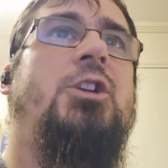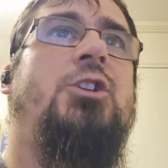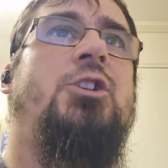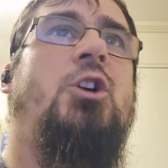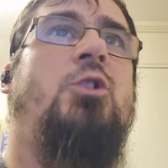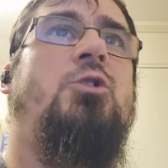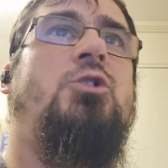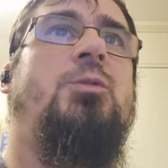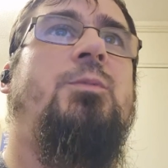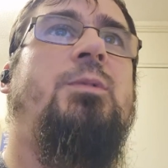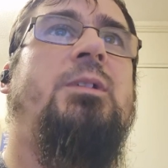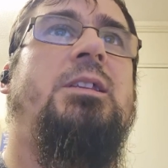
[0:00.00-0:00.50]

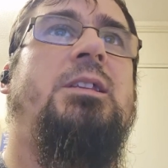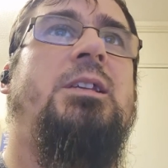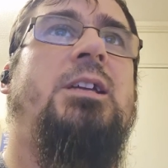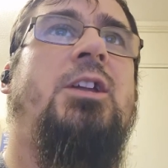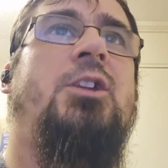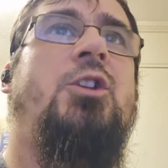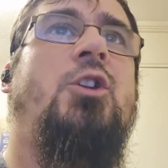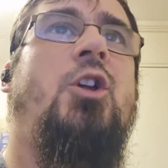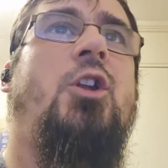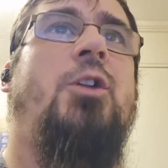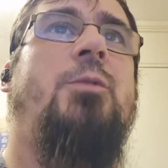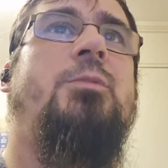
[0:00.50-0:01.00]
Notably, the
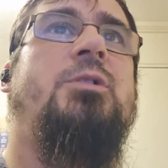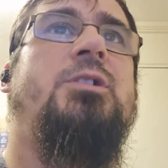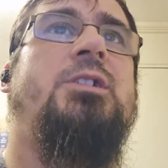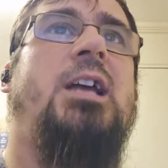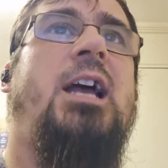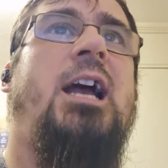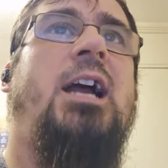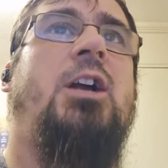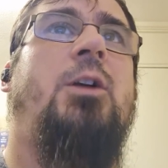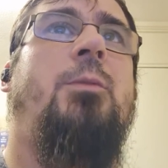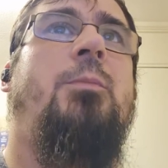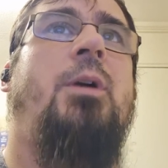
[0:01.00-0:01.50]
anonymous
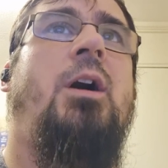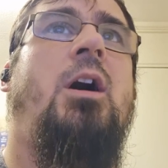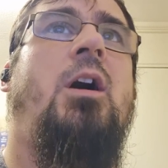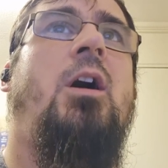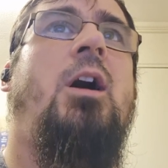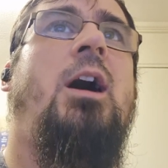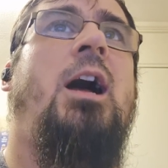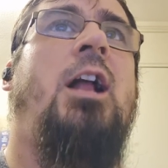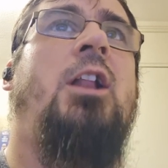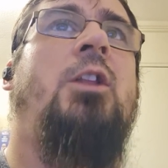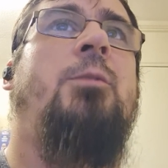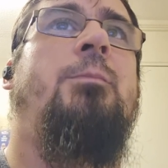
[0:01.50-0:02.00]

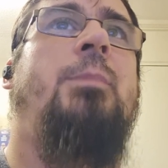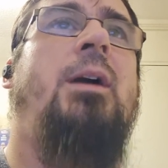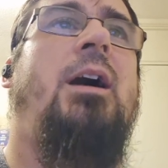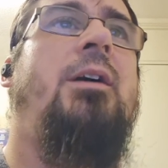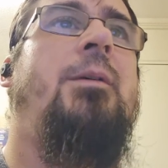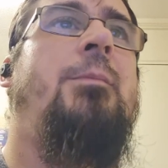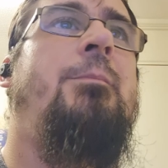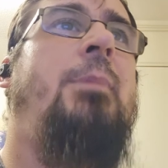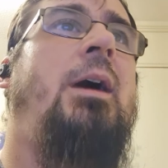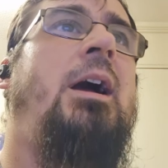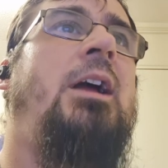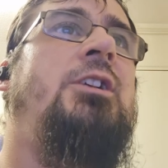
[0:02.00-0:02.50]
Akbar
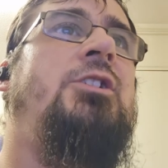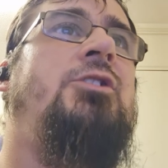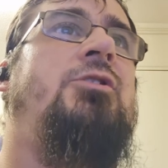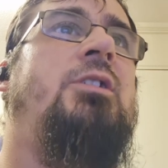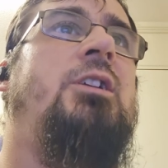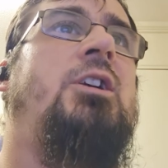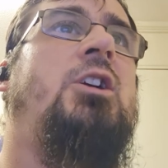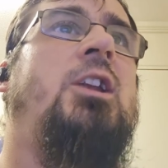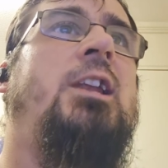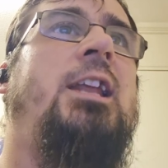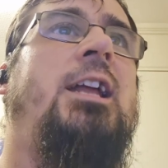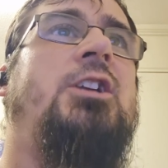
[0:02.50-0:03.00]

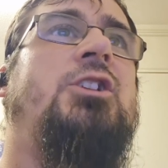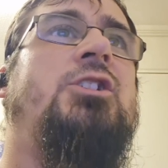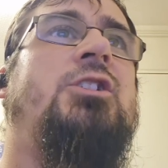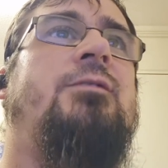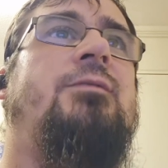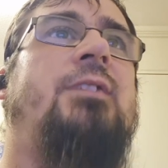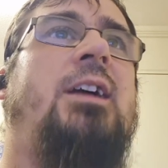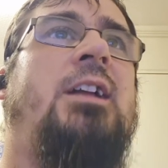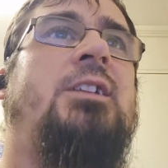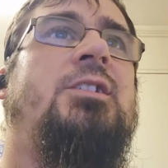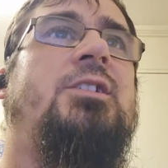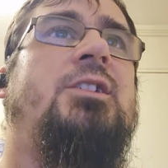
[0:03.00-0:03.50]
al-Majah collection
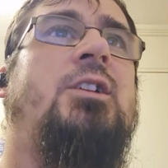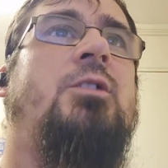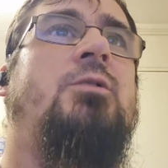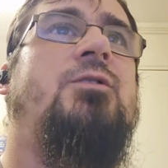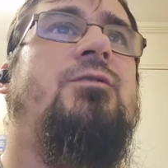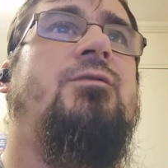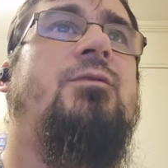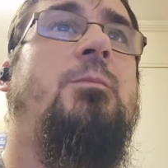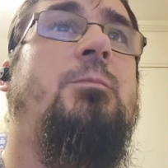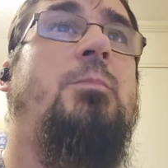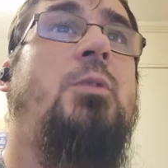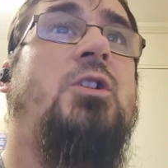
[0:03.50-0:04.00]
of anecdotes
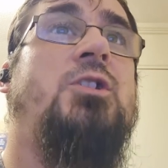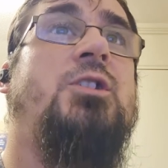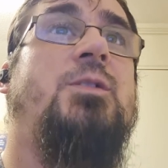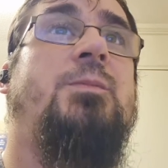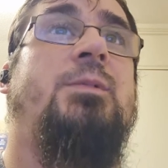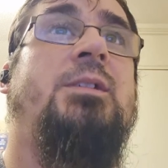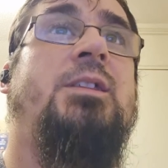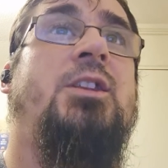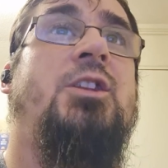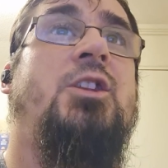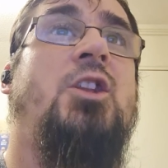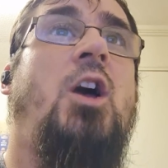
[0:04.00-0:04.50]
from
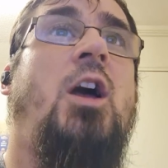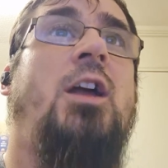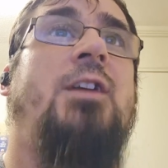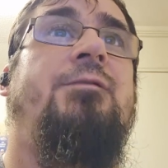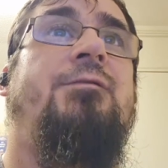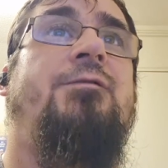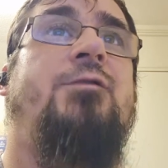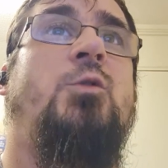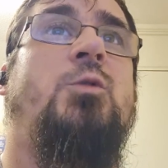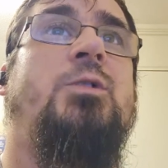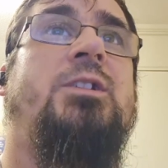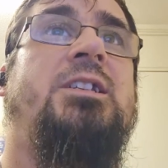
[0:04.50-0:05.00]
possibly the
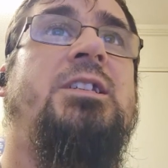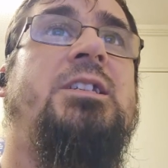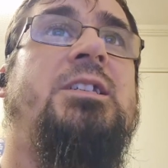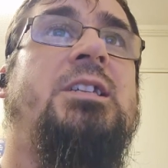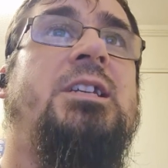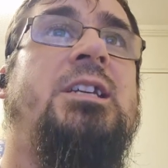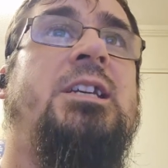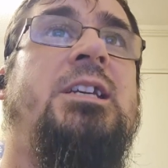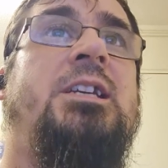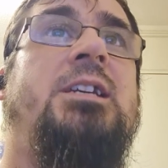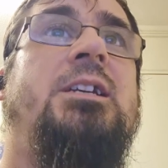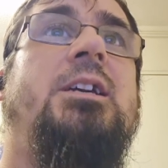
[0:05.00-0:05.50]
940
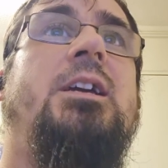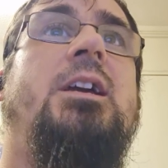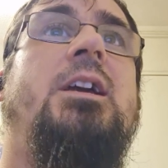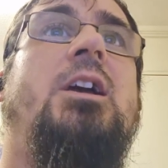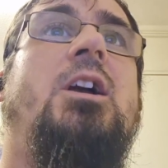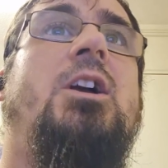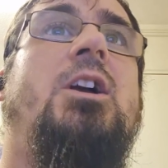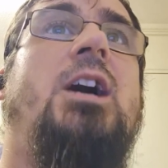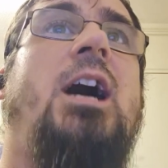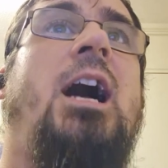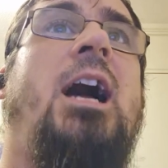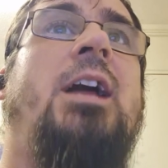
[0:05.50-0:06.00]
CE
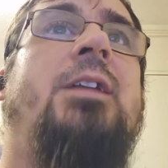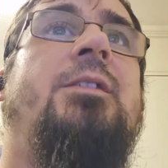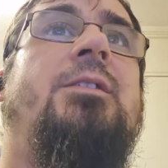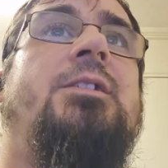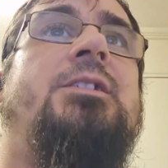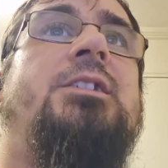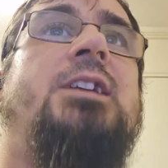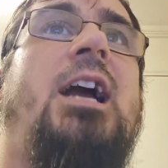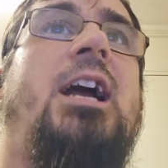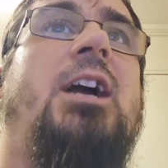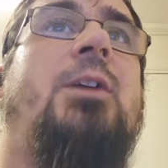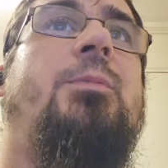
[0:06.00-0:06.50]
and the
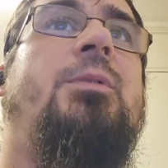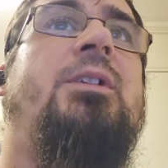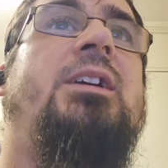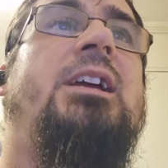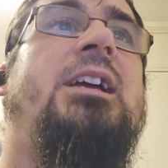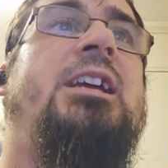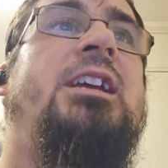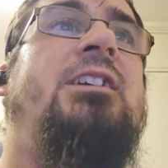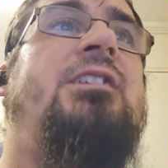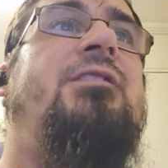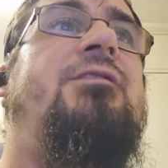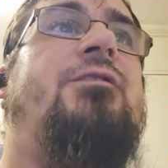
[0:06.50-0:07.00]
Takbir
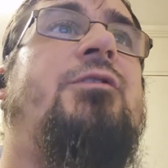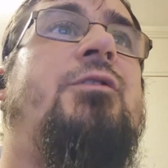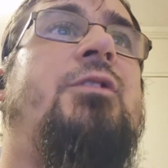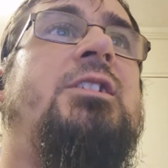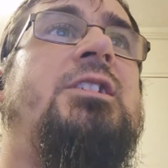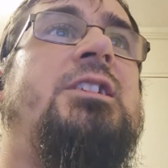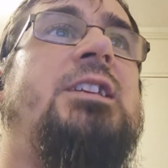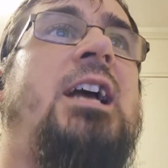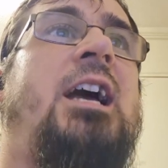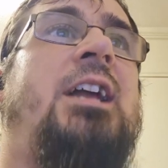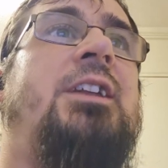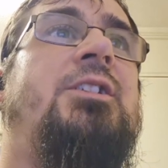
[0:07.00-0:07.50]

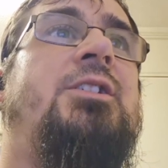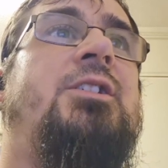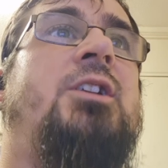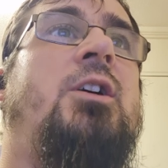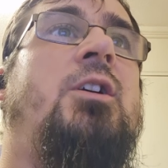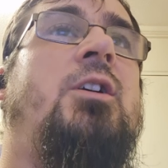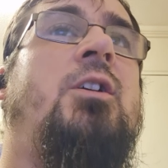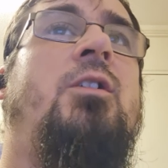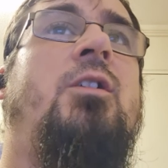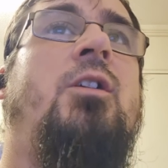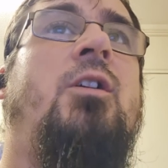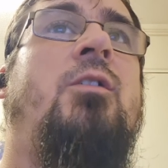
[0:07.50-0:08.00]
Ifras
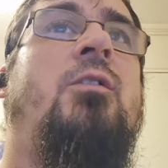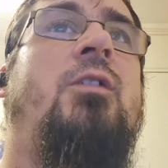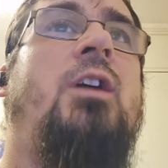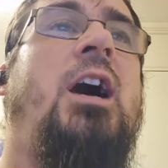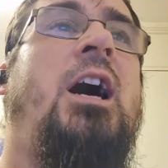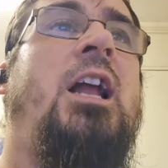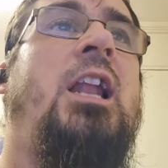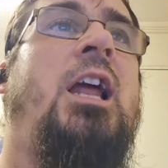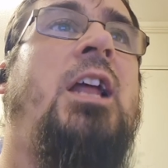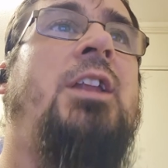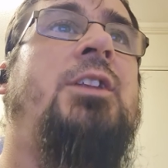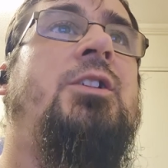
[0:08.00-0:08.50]

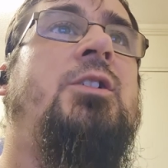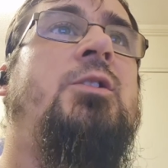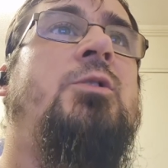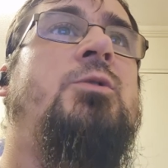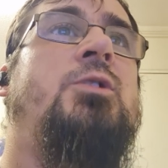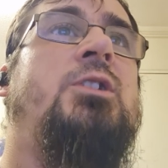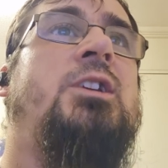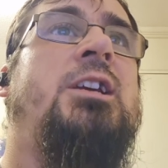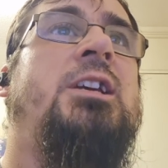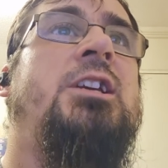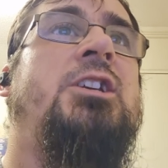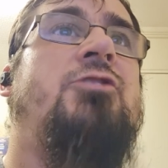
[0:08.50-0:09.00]

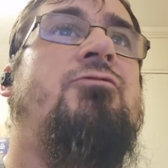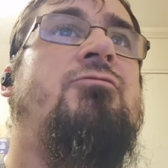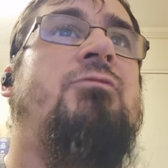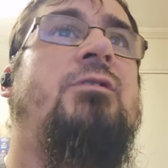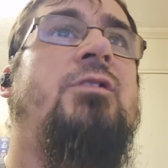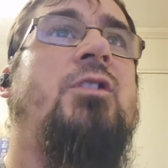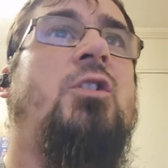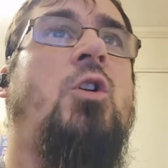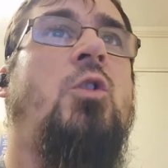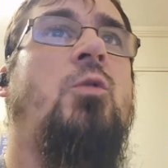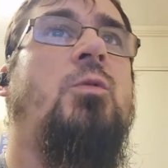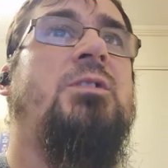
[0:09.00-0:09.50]
Al-Andalus, History of
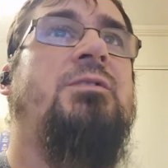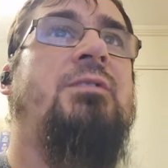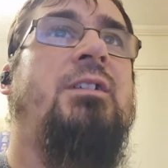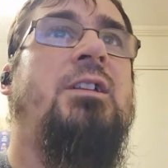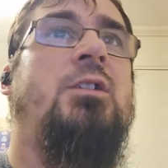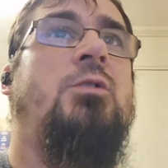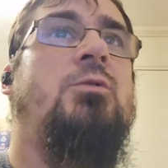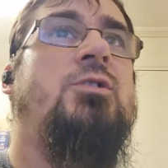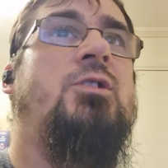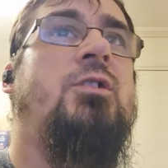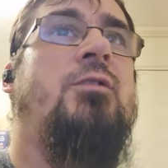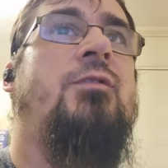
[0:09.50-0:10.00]
the Conquest of
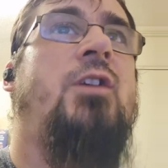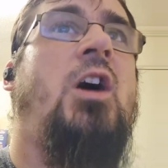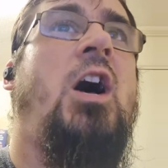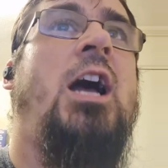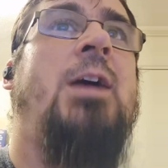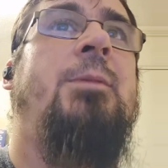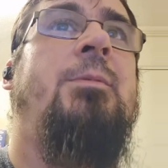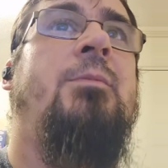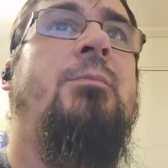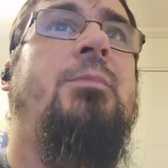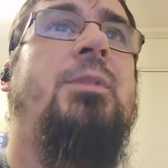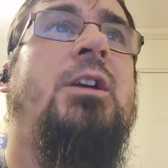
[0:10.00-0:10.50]
Andalusia of
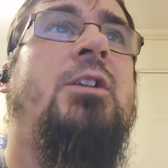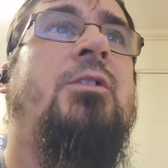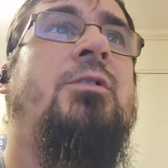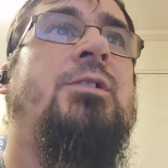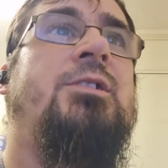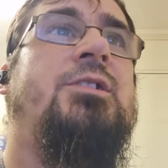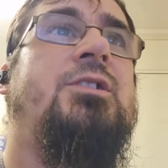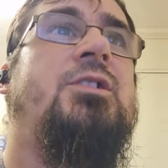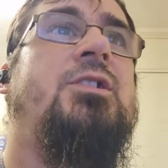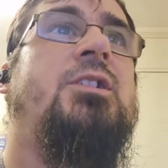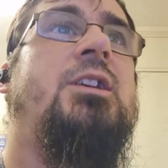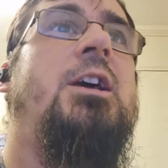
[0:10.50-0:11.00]
Ibn
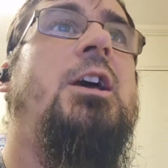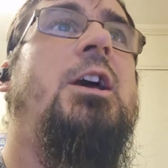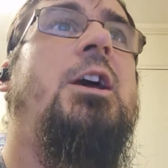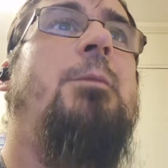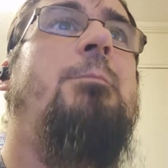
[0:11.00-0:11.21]
Irists.